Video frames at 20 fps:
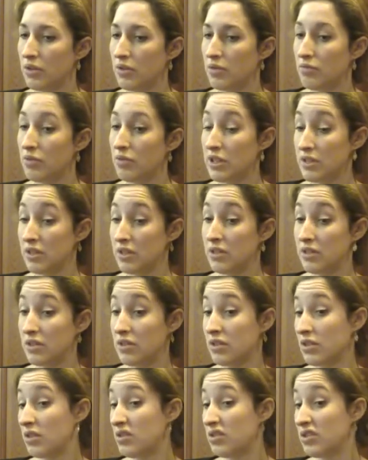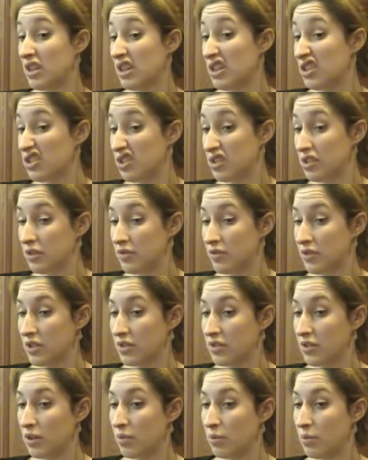residents' associations, for
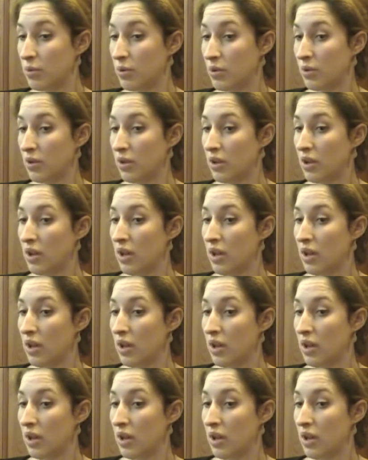example,